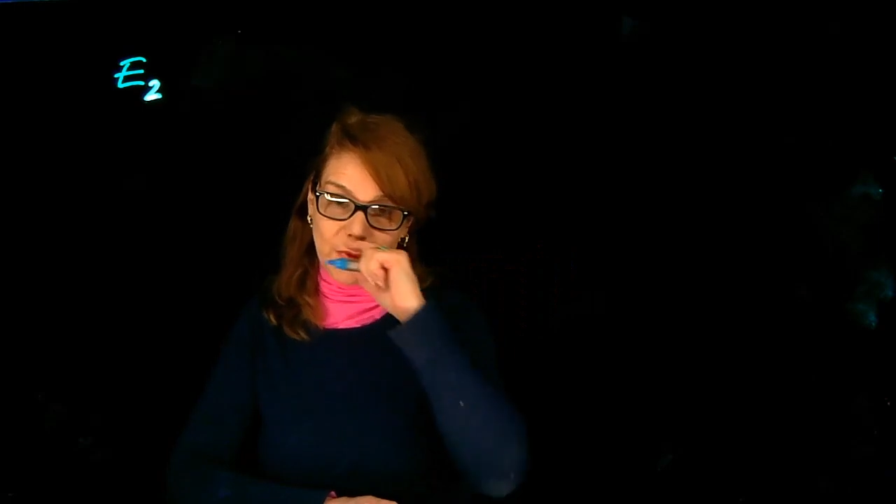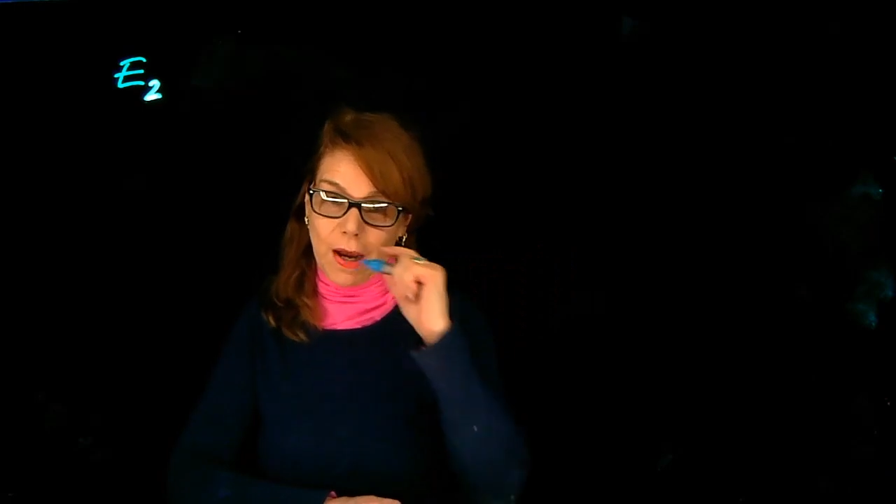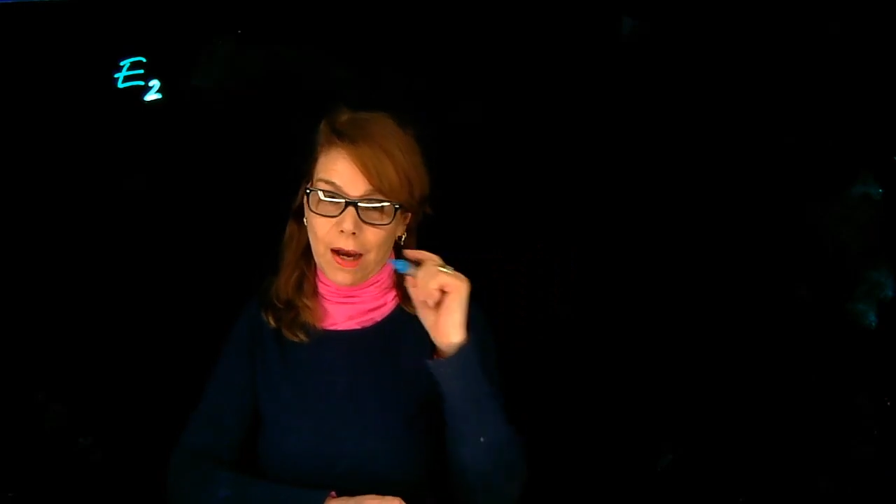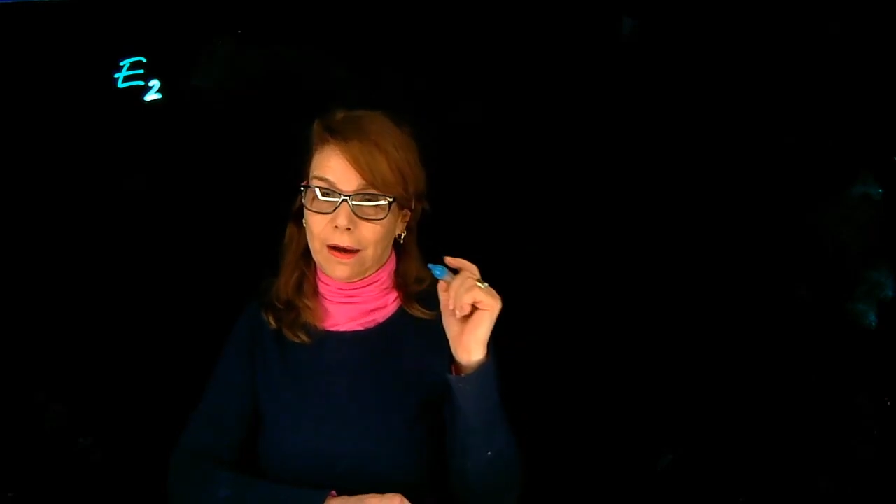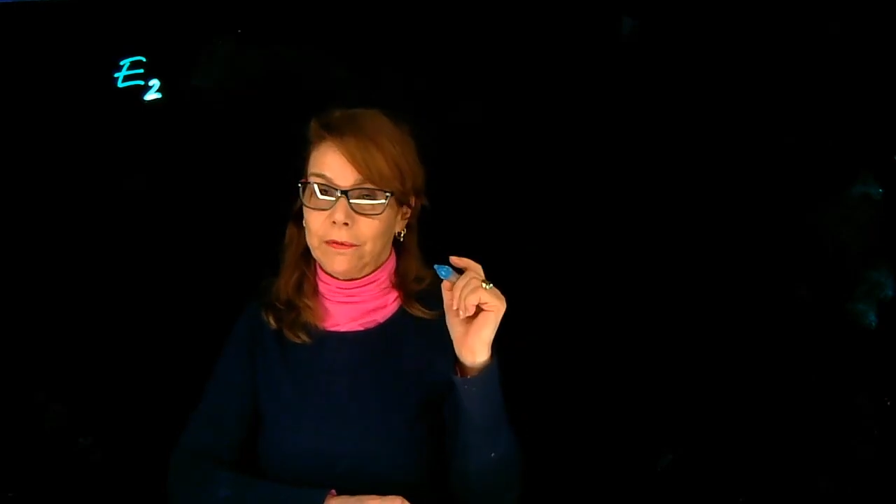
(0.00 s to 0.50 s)

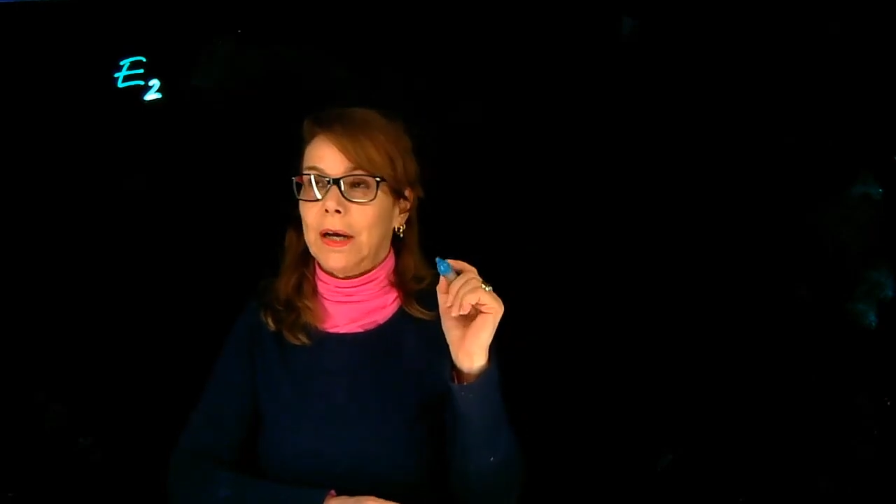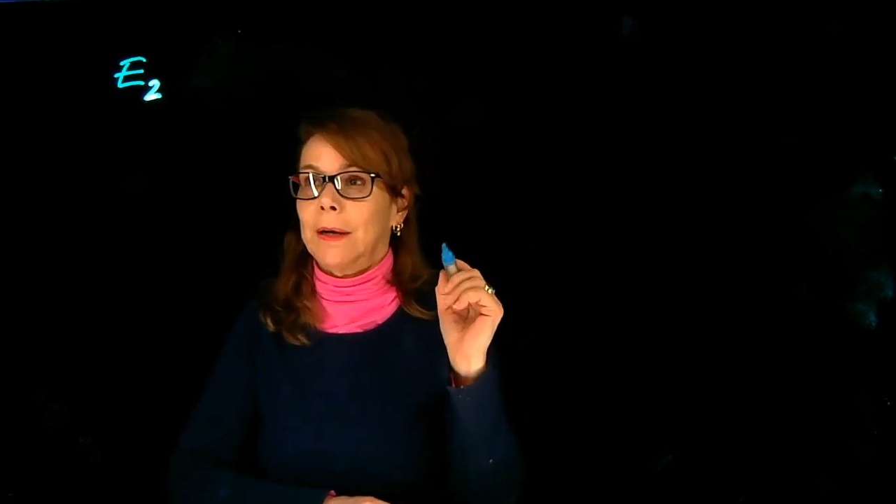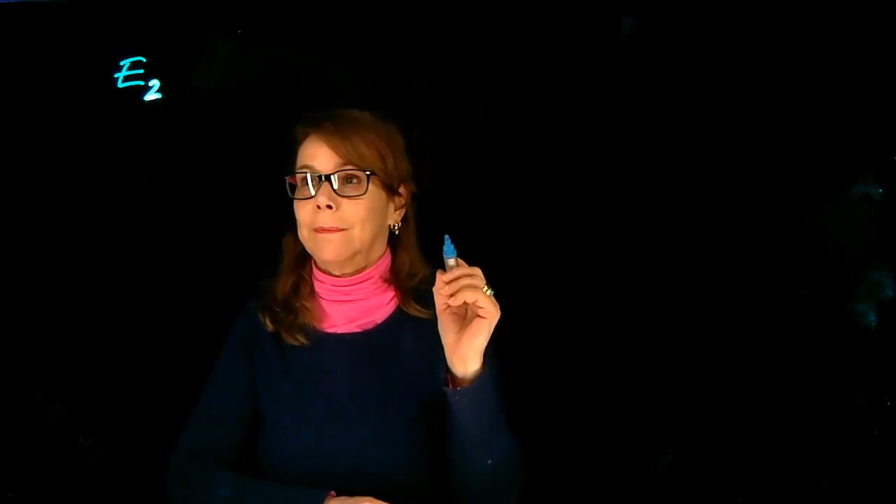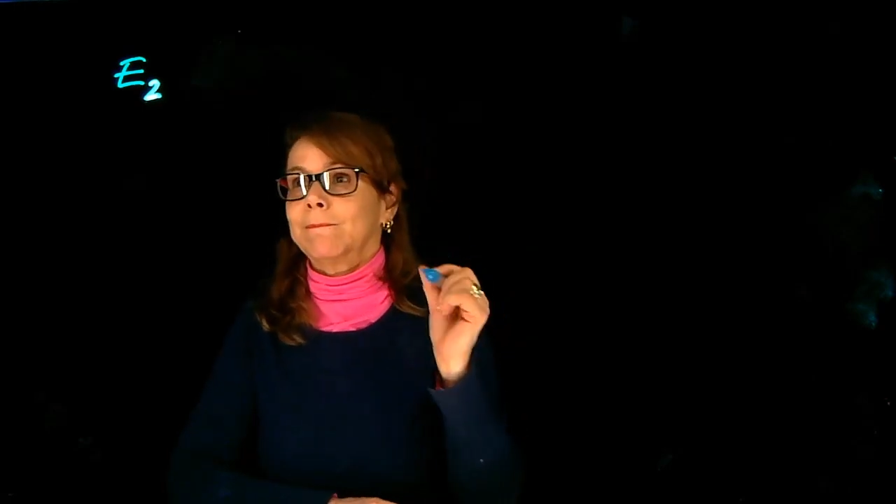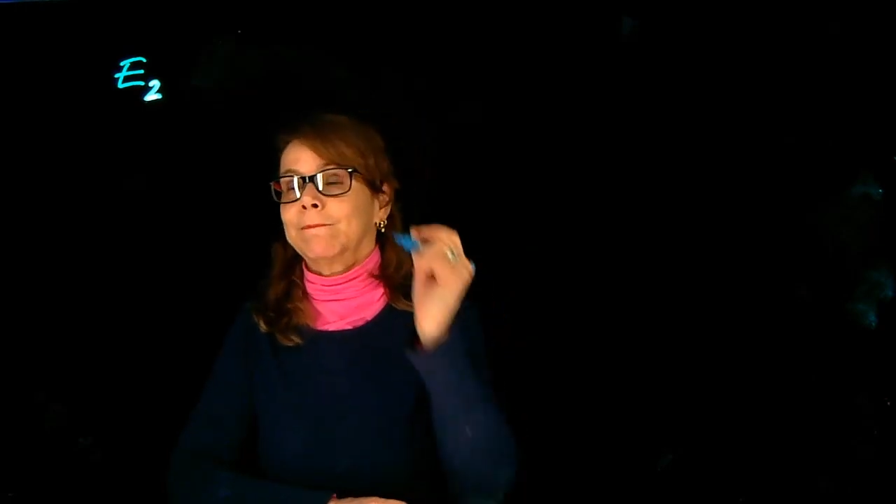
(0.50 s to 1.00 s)
of
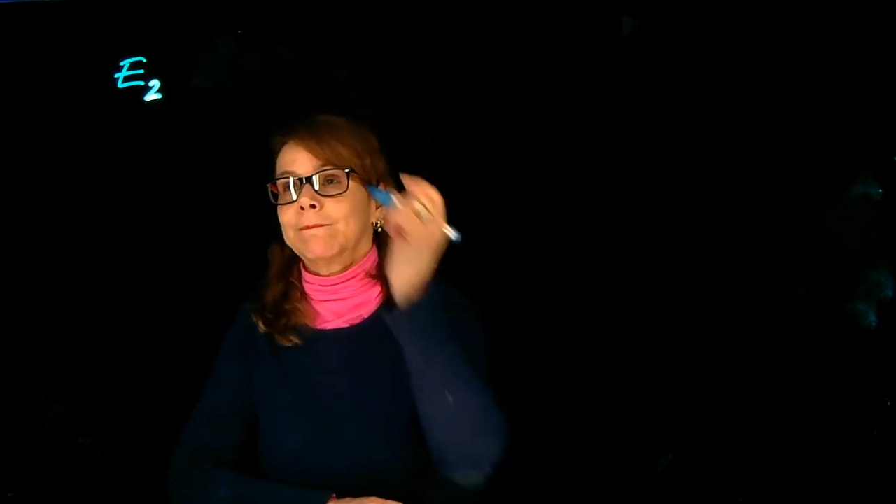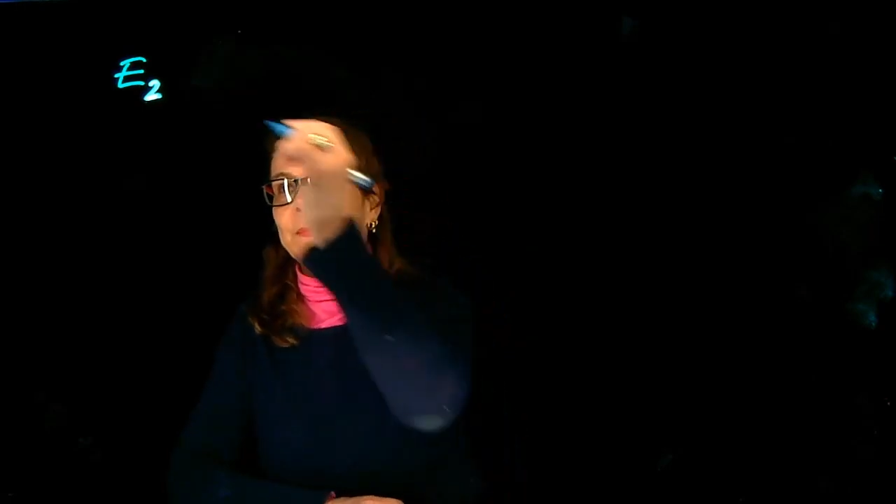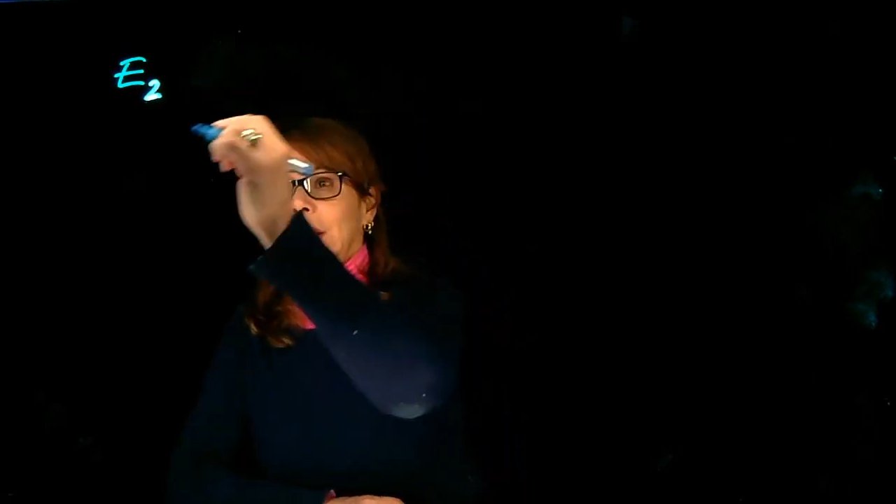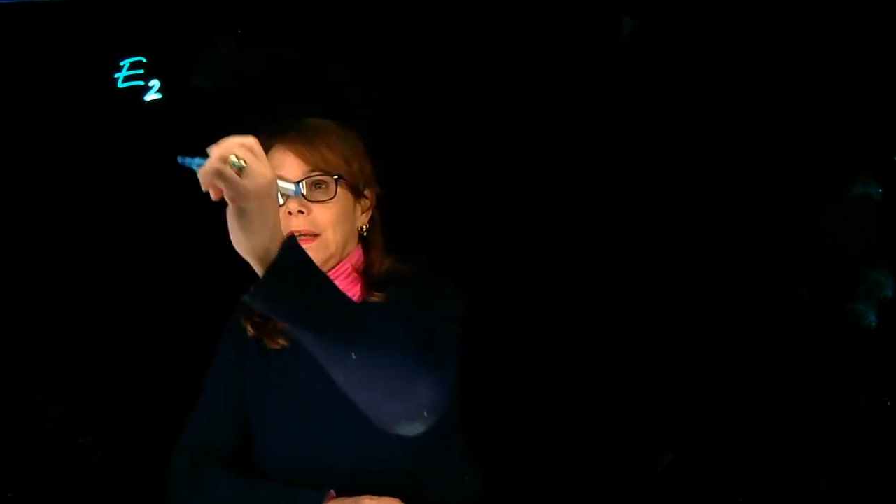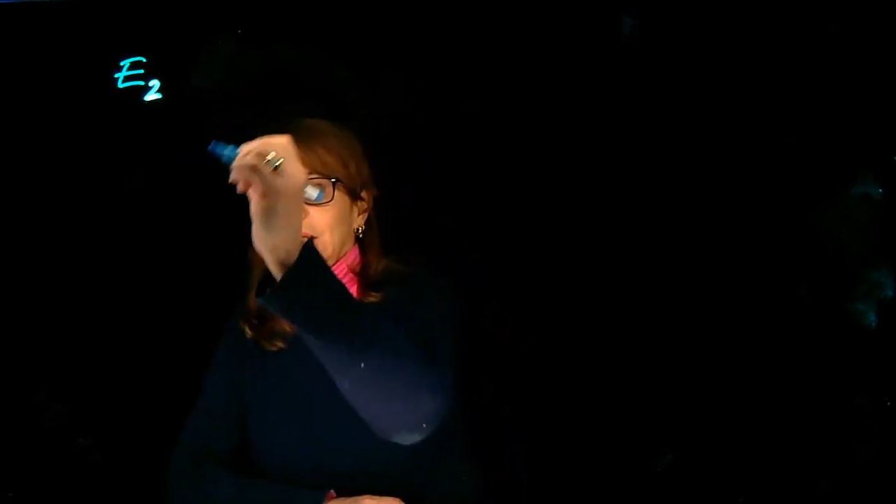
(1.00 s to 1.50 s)

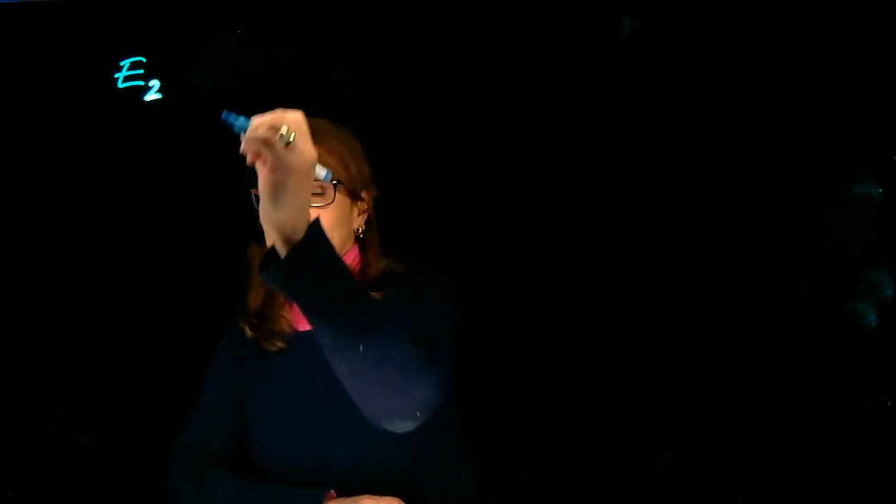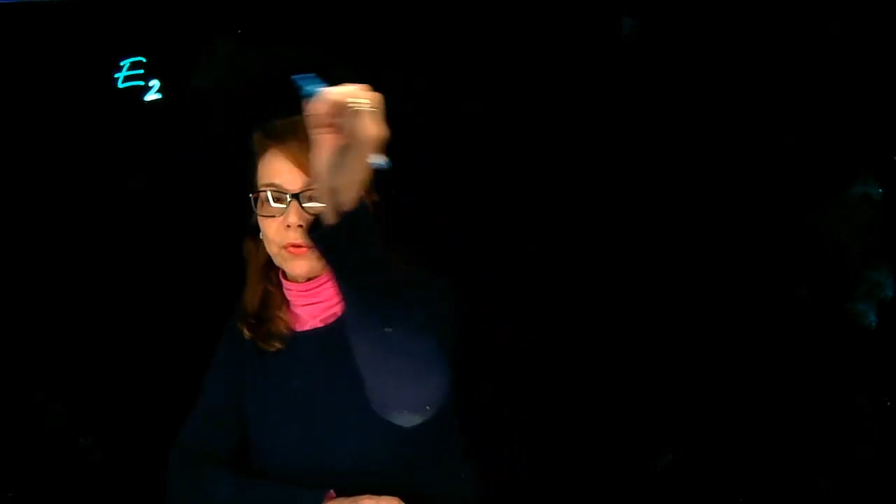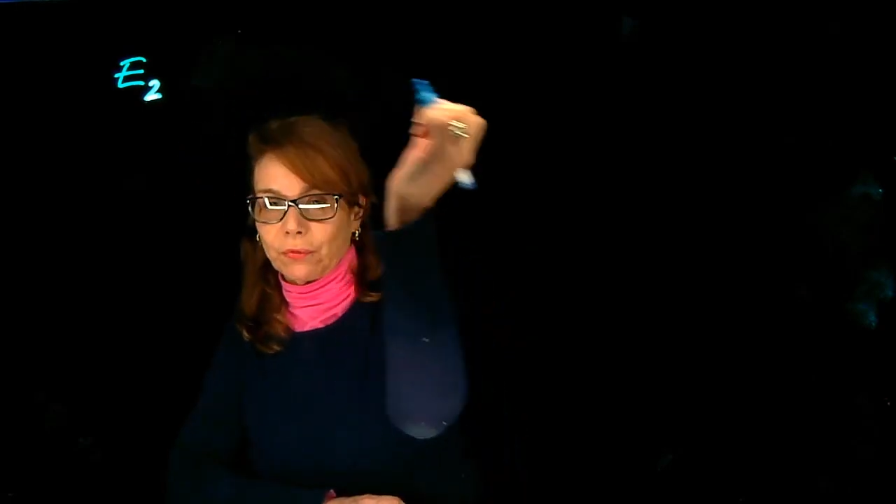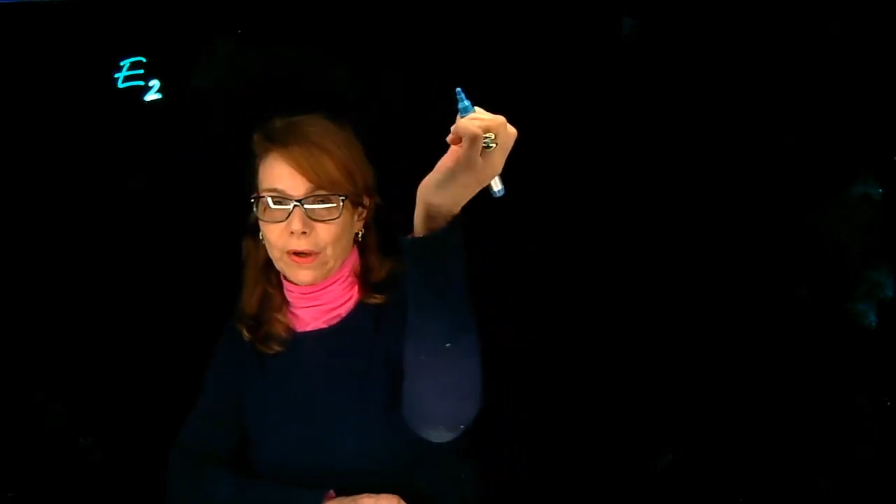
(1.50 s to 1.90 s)
E2